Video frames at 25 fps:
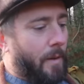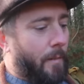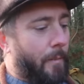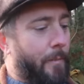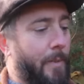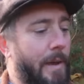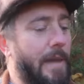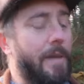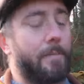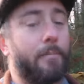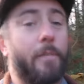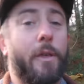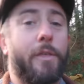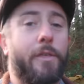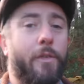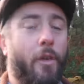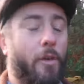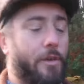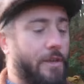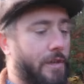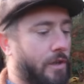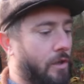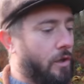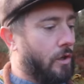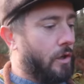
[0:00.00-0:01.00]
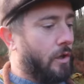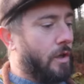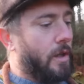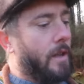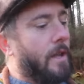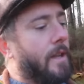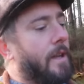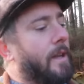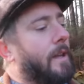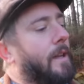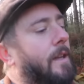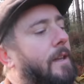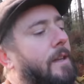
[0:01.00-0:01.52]
being methodical,
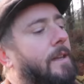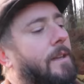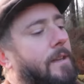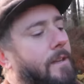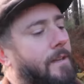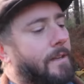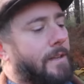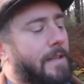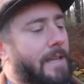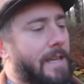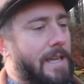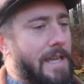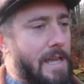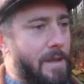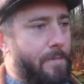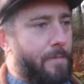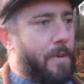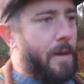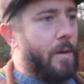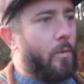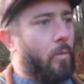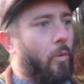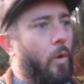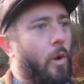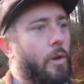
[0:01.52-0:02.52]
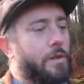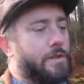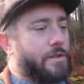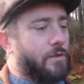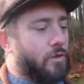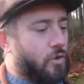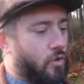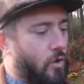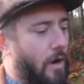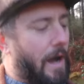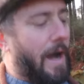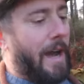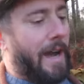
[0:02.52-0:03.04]
keeping what's
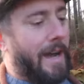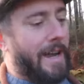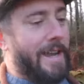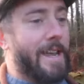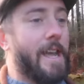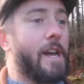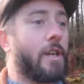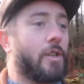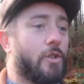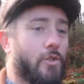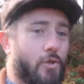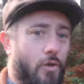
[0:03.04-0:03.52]
dry.